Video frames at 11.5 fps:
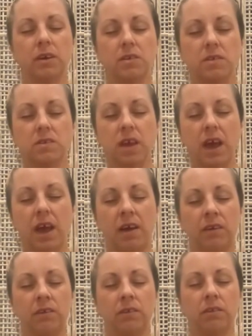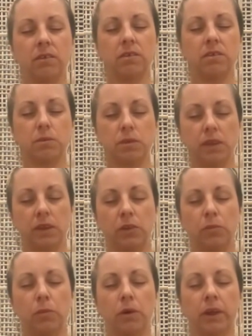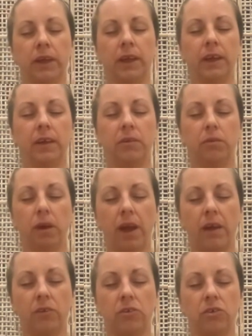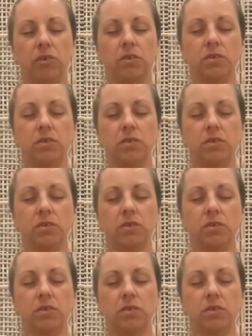sounds within your body and around you,